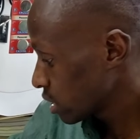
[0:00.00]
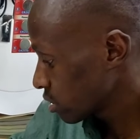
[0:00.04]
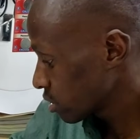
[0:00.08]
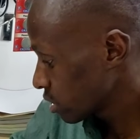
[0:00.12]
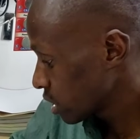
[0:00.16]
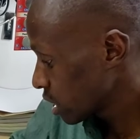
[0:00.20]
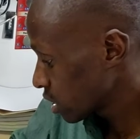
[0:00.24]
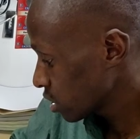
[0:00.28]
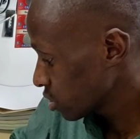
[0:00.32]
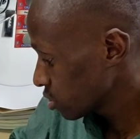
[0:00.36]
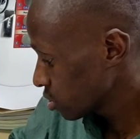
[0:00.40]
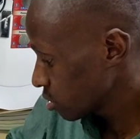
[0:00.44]

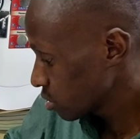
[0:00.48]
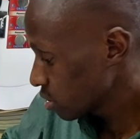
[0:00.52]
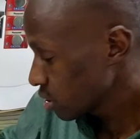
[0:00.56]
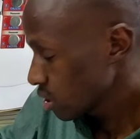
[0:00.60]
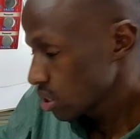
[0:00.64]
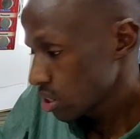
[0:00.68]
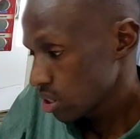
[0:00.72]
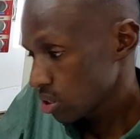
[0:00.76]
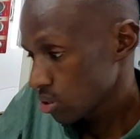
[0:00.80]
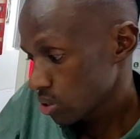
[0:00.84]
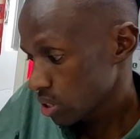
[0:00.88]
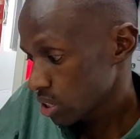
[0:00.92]
reduction,
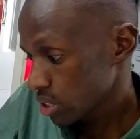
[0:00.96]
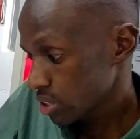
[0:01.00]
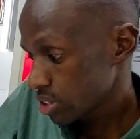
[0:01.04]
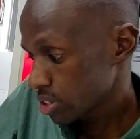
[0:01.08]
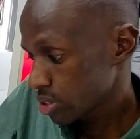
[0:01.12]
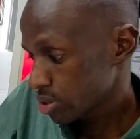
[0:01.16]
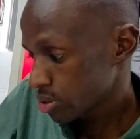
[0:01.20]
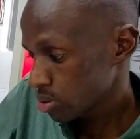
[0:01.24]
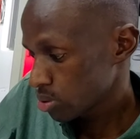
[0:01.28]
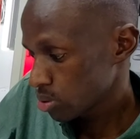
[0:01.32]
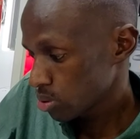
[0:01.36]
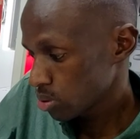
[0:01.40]
you need
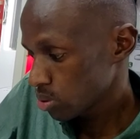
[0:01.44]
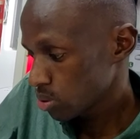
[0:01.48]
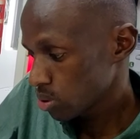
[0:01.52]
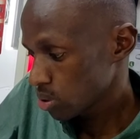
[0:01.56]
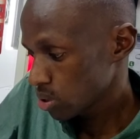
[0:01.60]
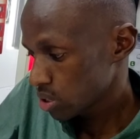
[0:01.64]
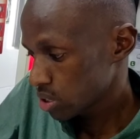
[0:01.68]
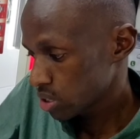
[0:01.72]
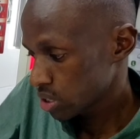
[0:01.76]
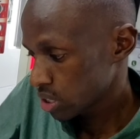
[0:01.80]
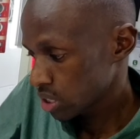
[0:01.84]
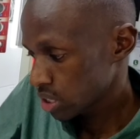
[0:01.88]
to
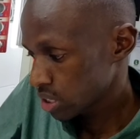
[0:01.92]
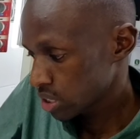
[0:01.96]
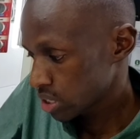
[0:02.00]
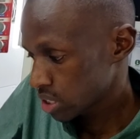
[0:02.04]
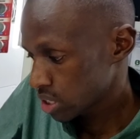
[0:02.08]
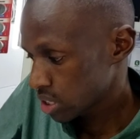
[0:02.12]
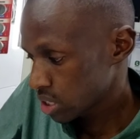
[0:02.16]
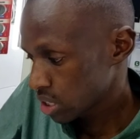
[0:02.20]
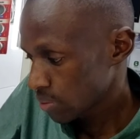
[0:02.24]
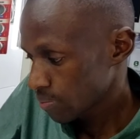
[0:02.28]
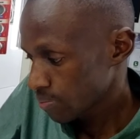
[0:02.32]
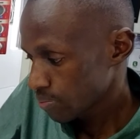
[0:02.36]

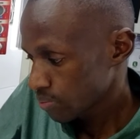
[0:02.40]
set